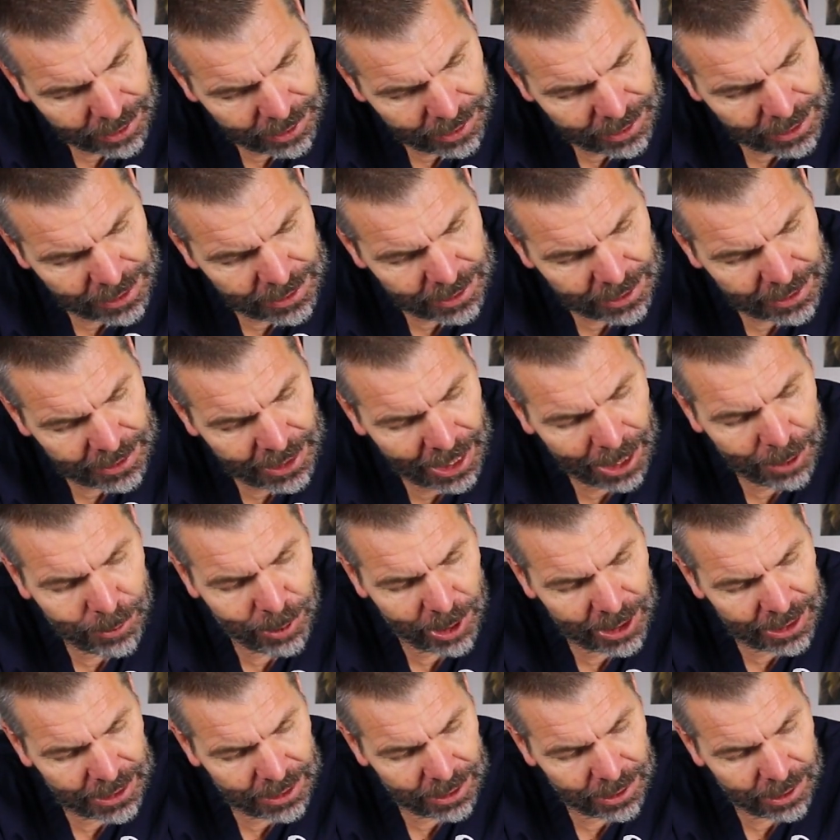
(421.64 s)
This is
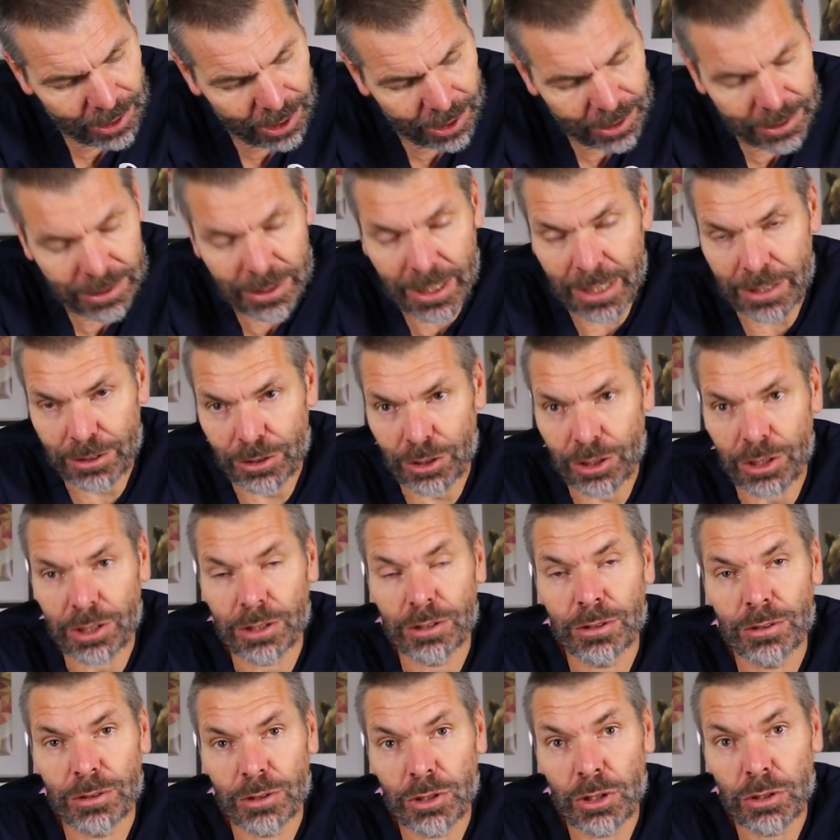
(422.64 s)
how I tend
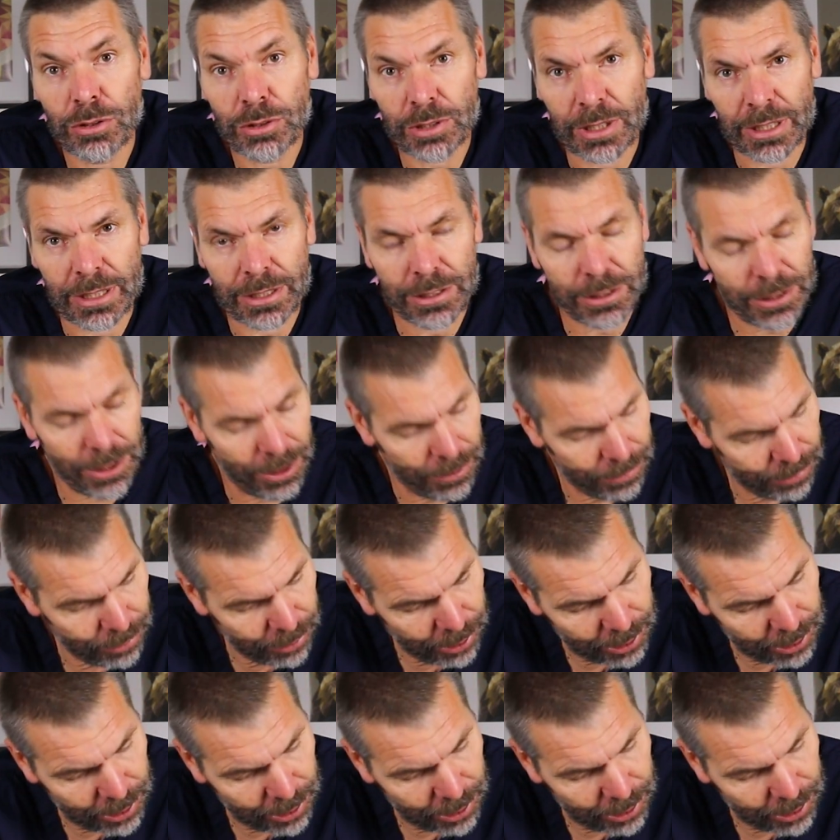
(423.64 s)
to use these. So for